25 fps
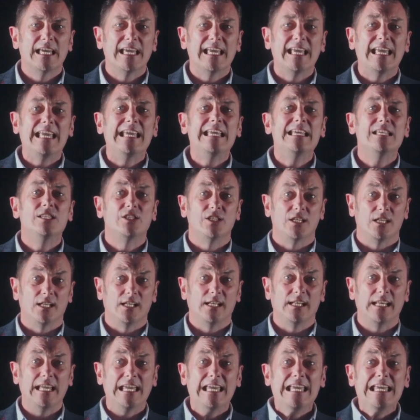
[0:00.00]

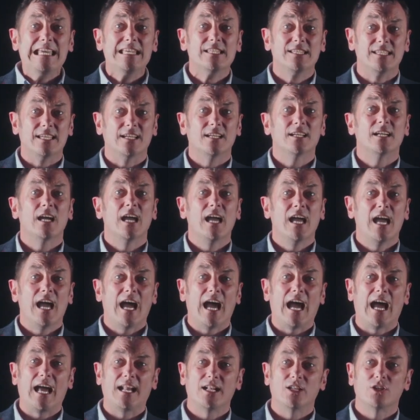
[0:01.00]
easier
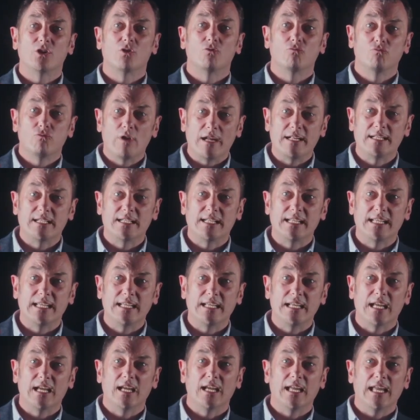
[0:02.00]
and readily
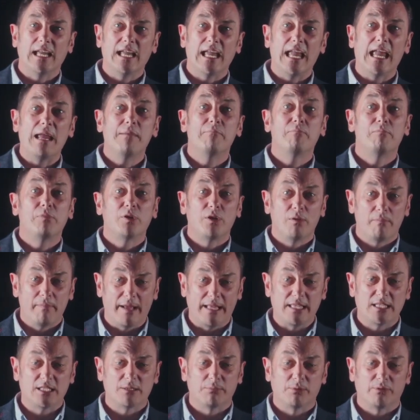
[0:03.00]

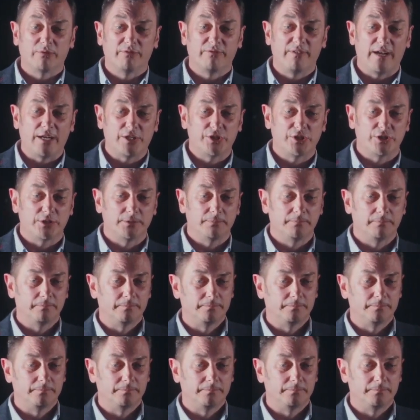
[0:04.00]
implementable fashion.